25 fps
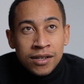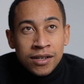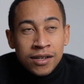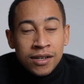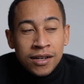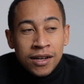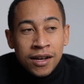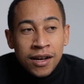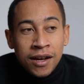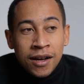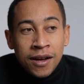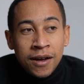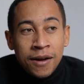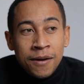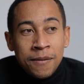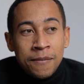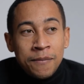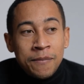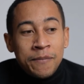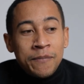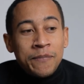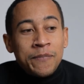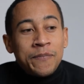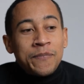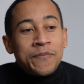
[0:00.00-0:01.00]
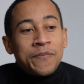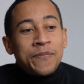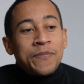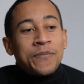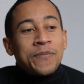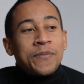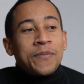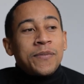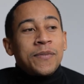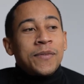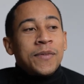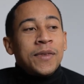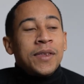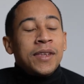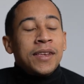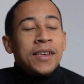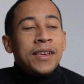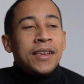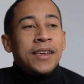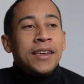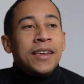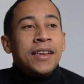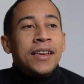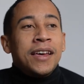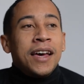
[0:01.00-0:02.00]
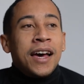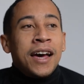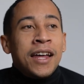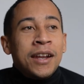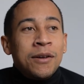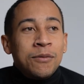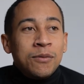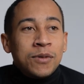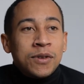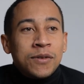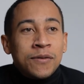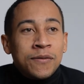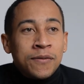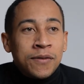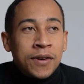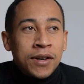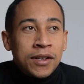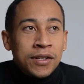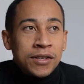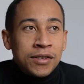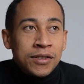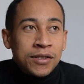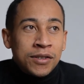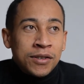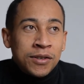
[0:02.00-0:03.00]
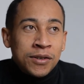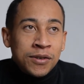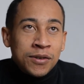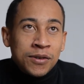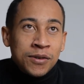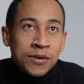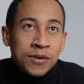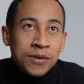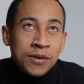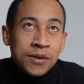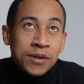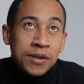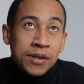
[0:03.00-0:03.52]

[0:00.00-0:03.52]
and it was fun to